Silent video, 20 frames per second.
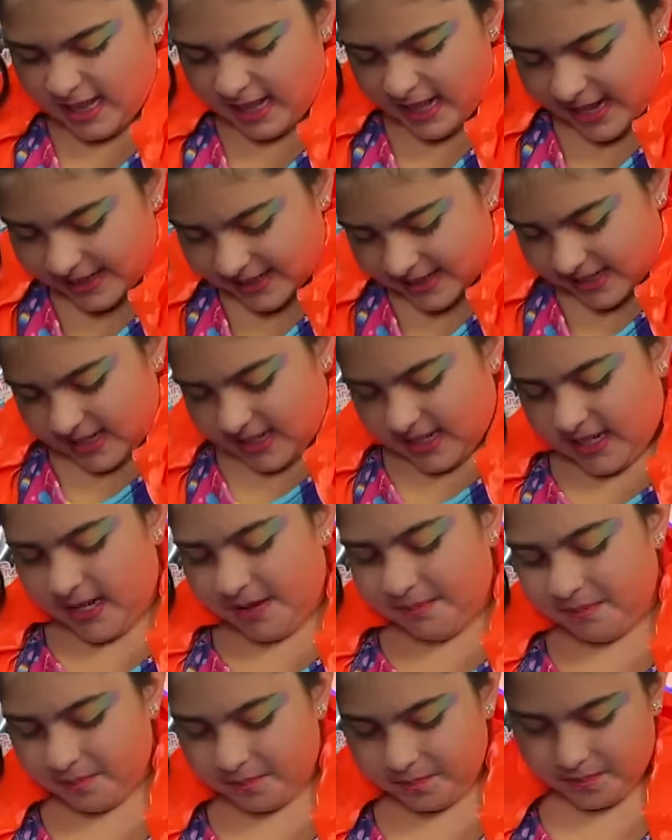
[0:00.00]
Let's
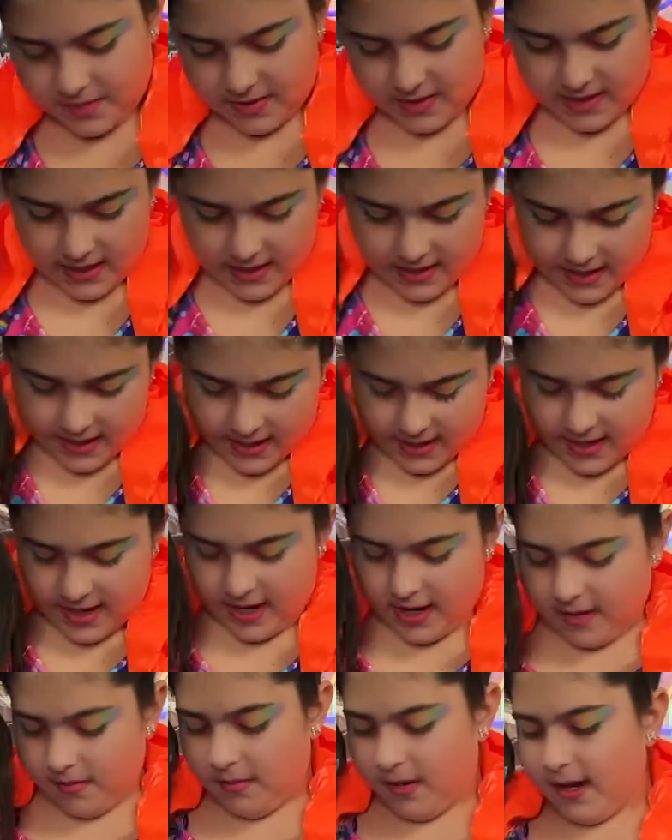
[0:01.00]
keep digging,
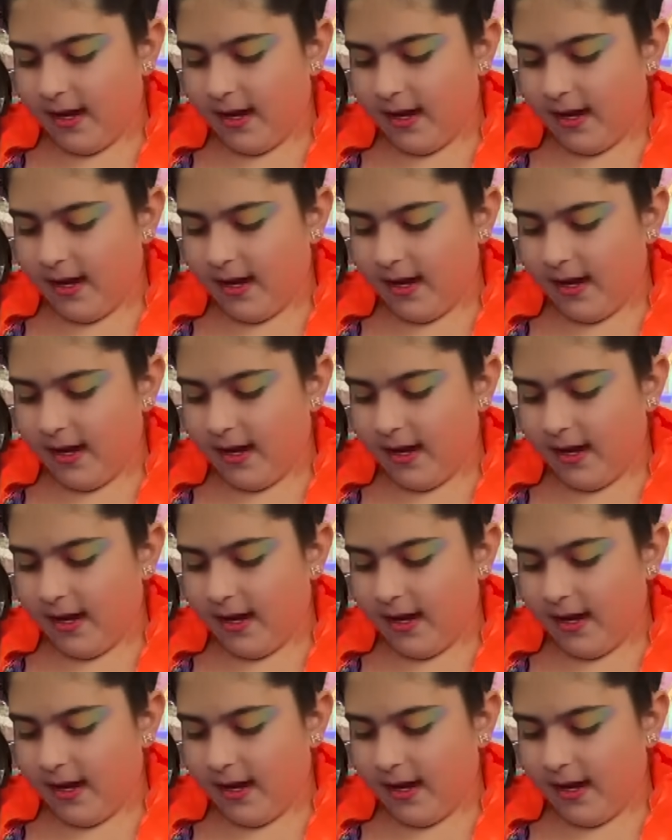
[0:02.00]
and my